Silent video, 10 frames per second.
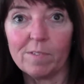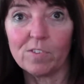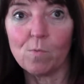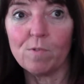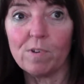
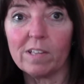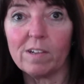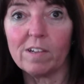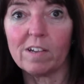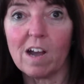So we
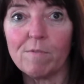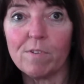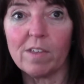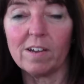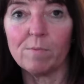really
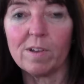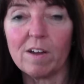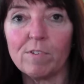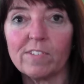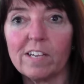cover we
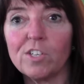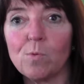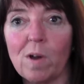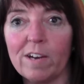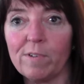cover such
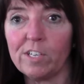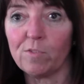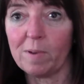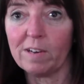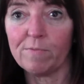a wide range
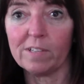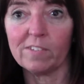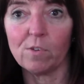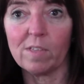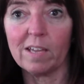of
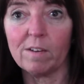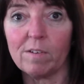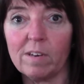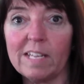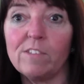benefits so that
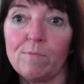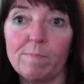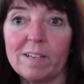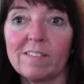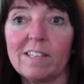needs
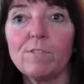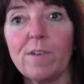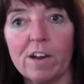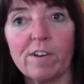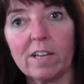
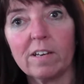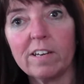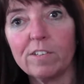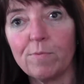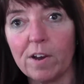
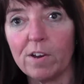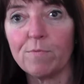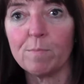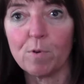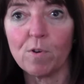vary
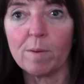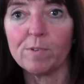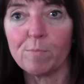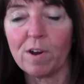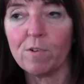from program
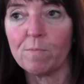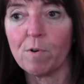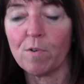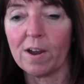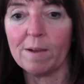to
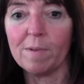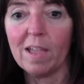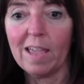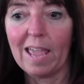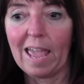program,
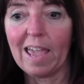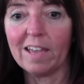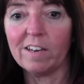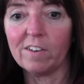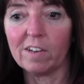
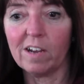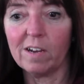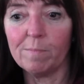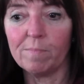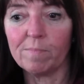
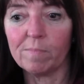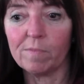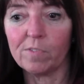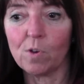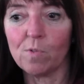and
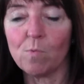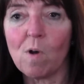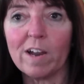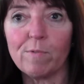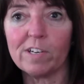so the
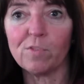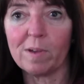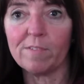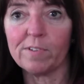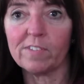wide range of
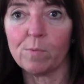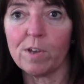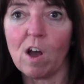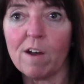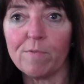benefits that
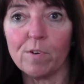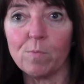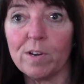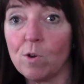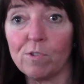we offer,
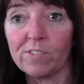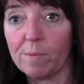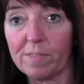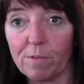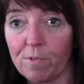we know there's
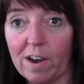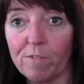something for